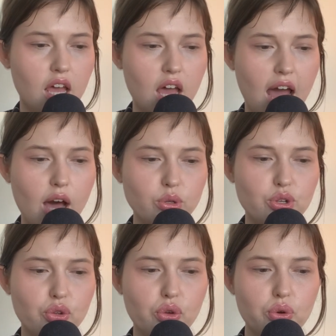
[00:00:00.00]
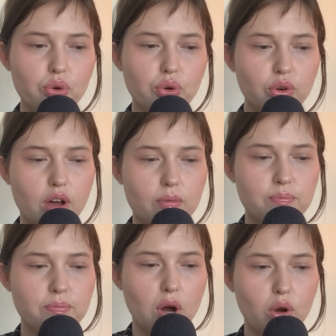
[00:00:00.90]
how do you
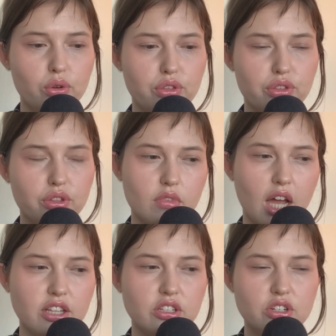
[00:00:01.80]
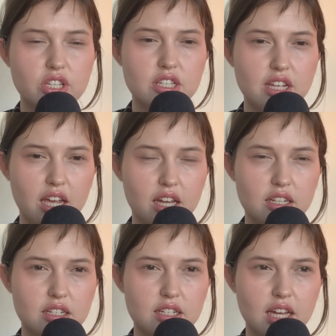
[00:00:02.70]
both
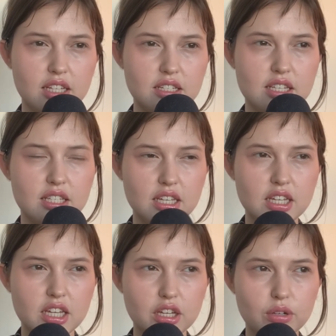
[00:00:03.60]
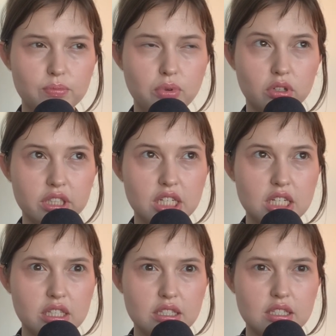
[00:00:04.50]
understand and see
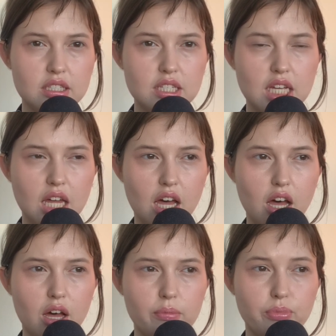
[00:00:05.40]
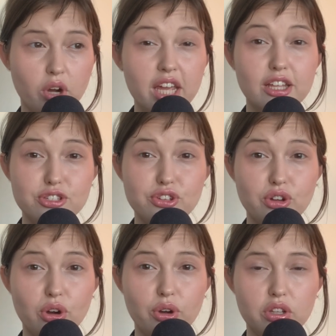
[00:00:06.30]
Pauline's brains,
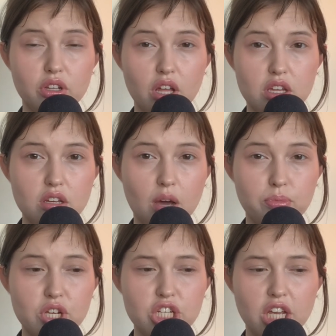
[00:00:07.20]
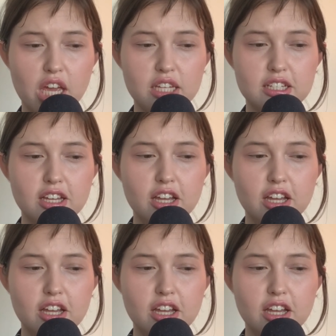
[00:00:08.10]
and like appreciate